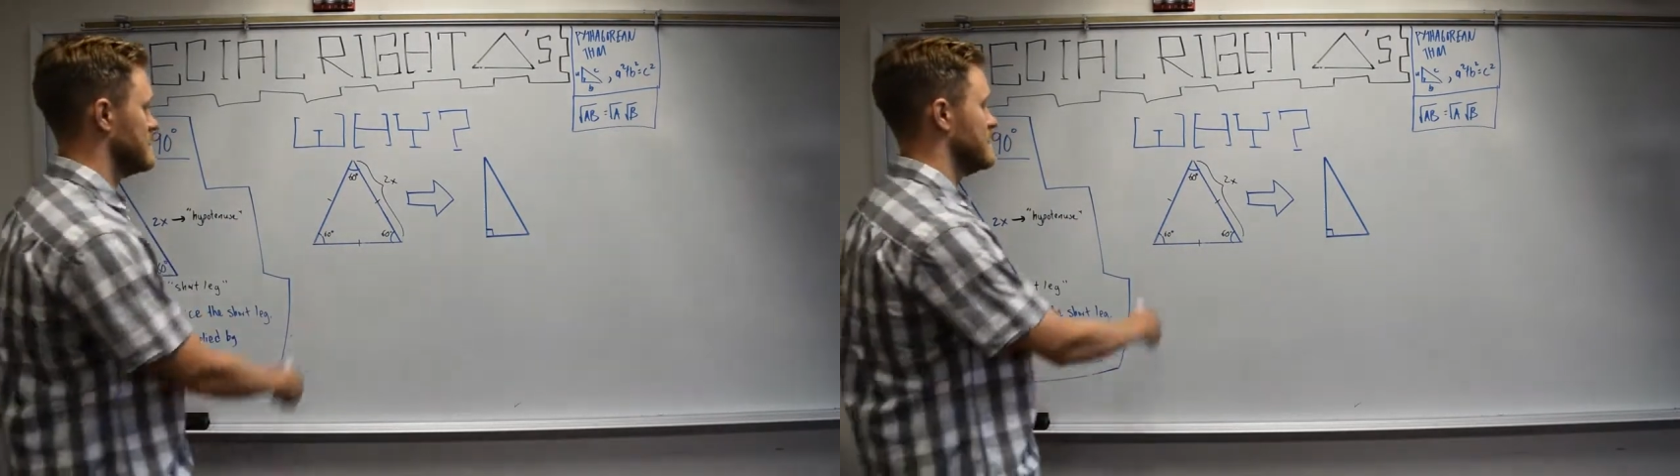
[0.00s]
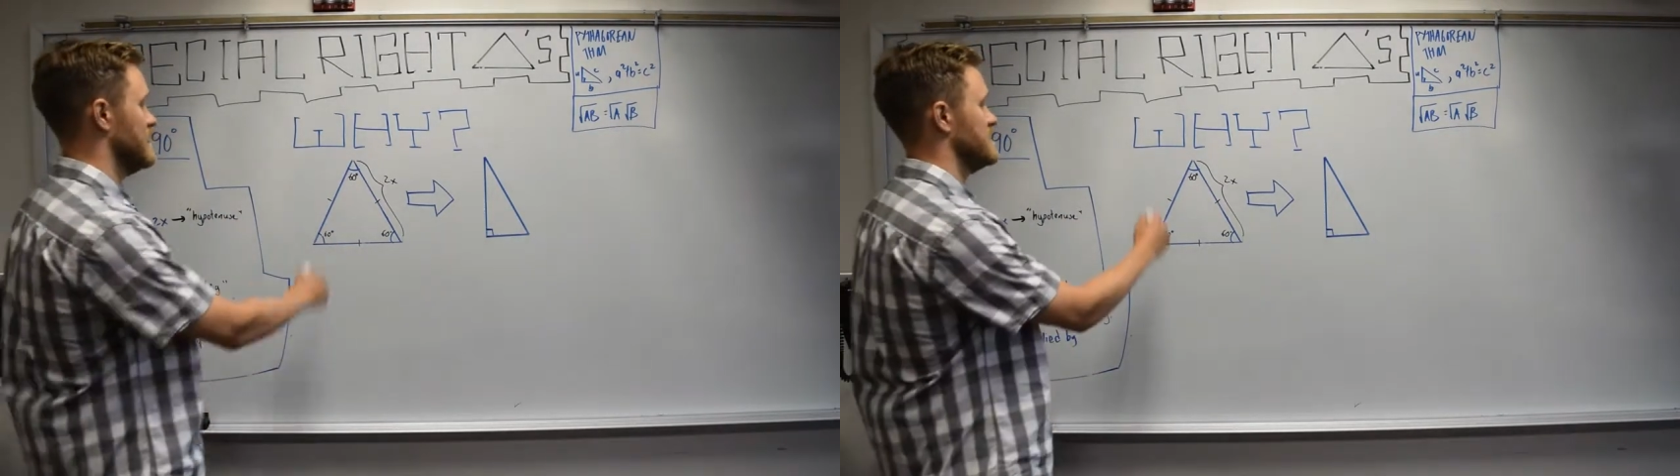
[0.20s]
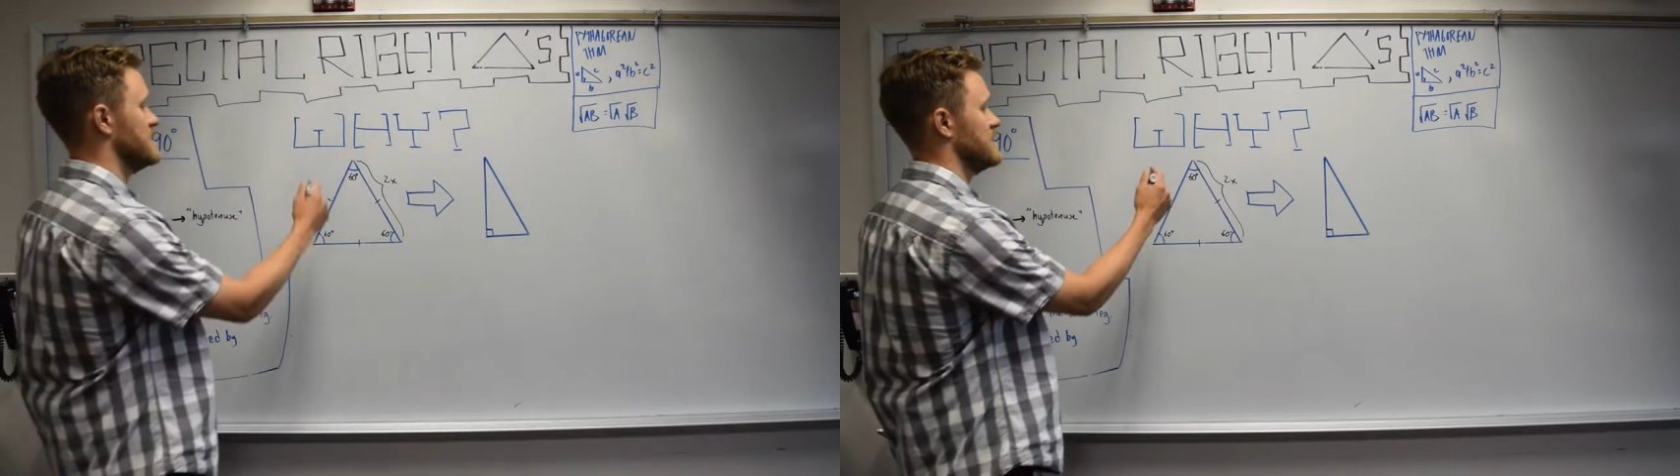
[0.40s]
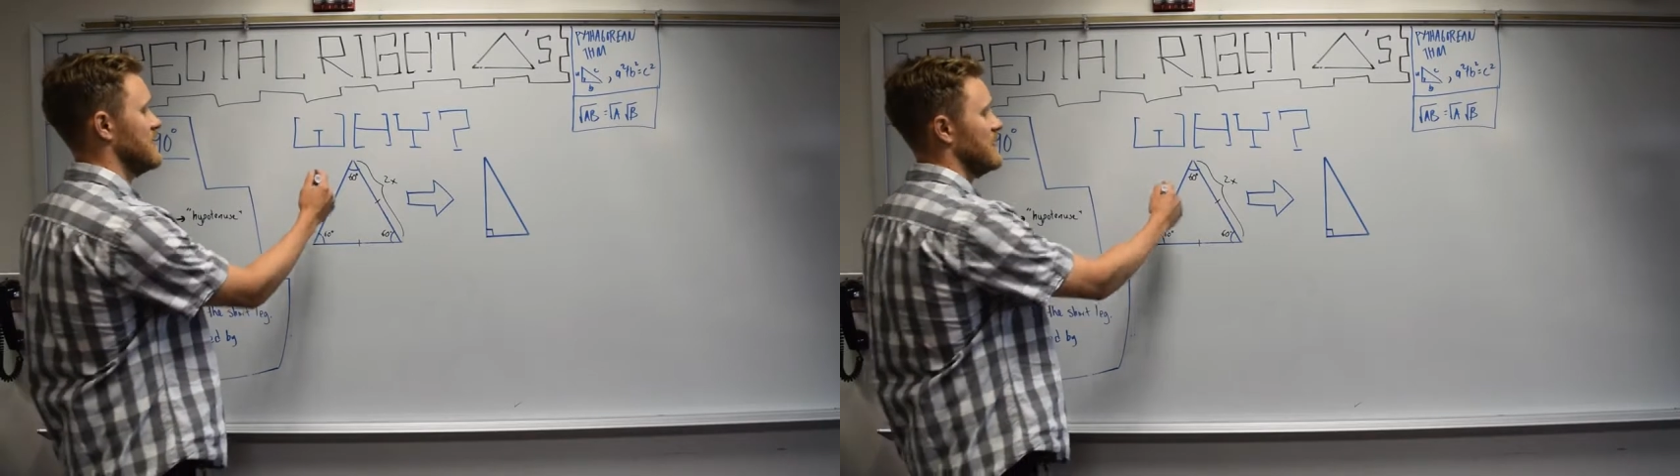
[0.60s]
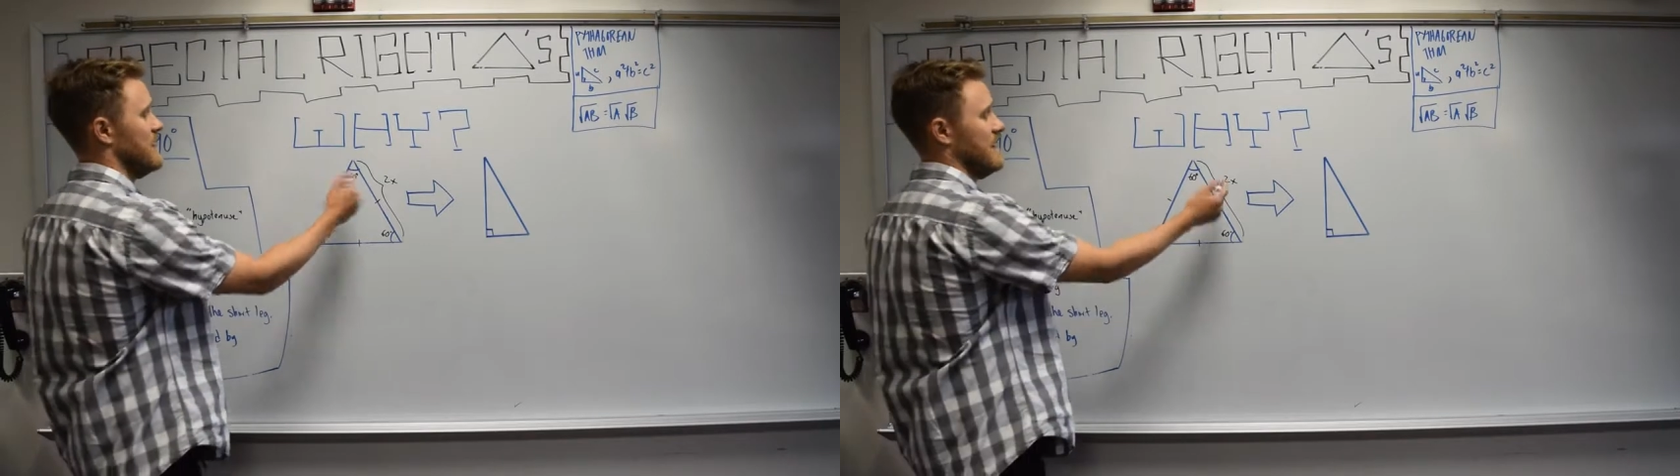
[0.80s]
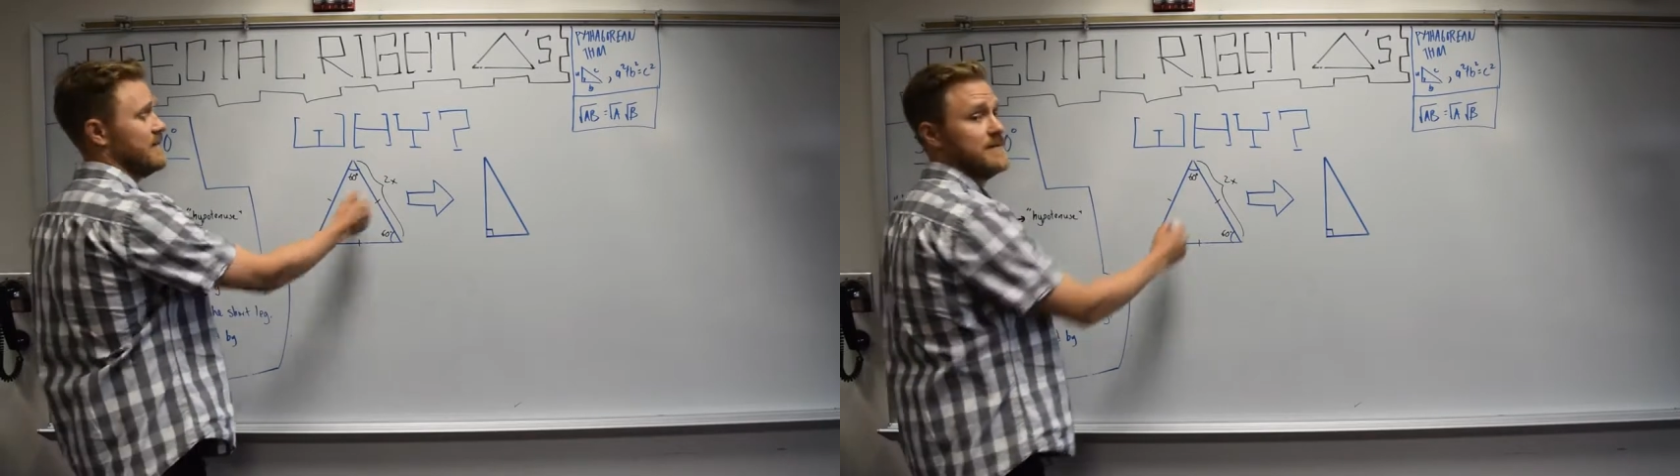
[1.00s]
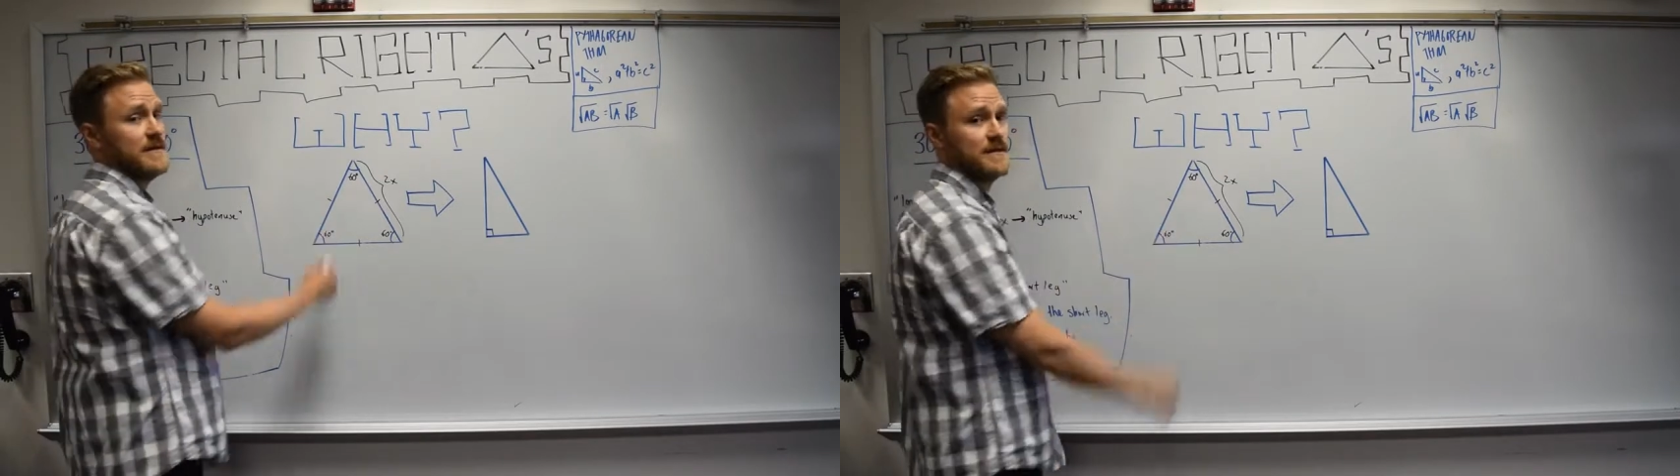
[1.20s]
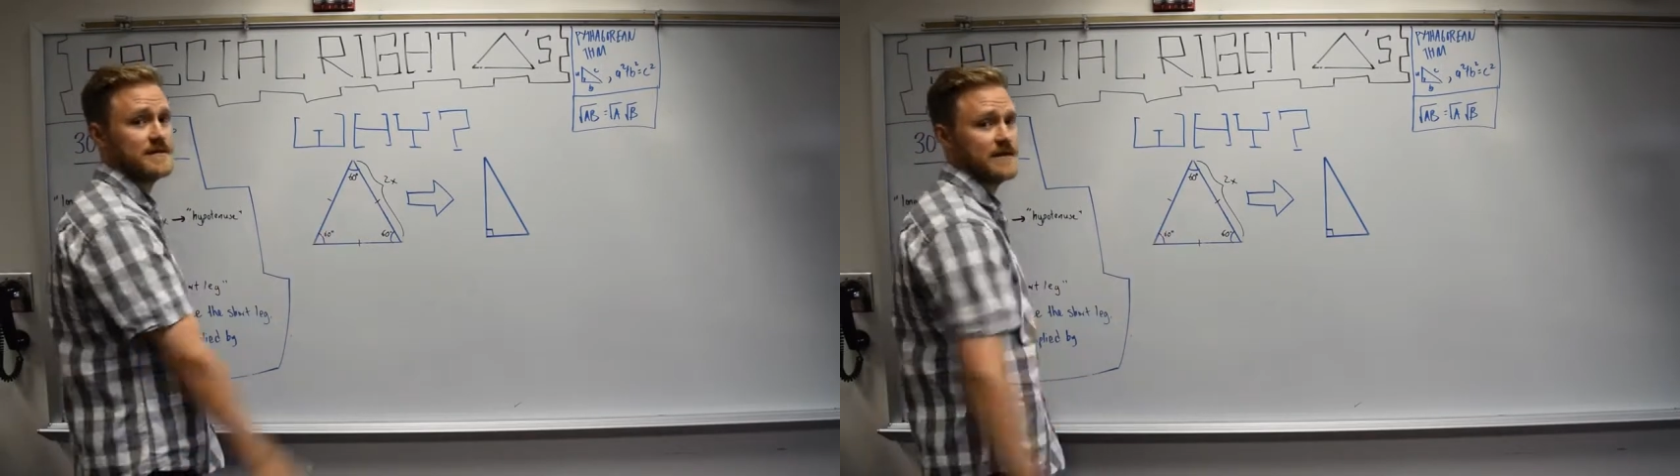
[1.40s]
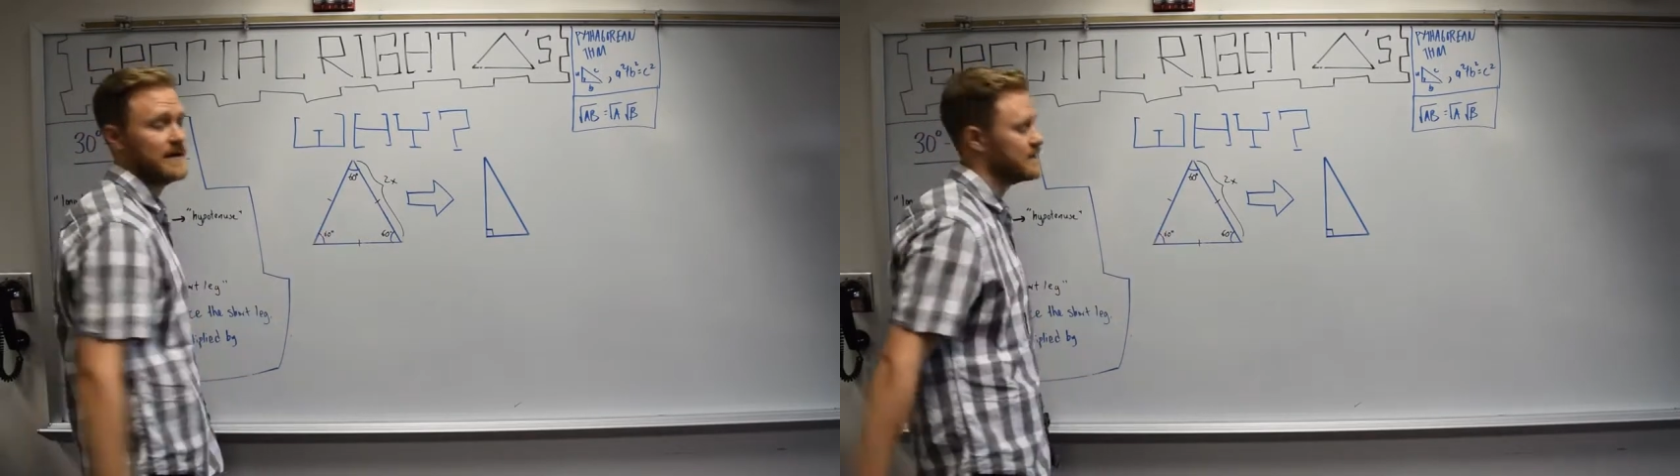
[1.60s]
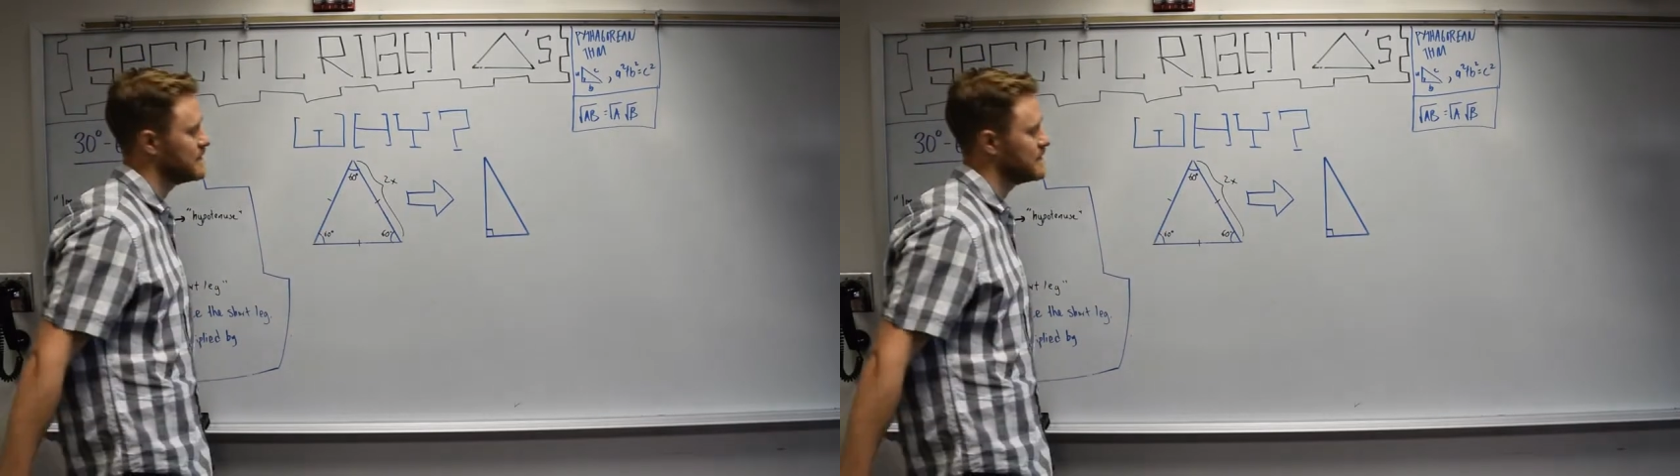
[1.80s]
They just all have to be the same.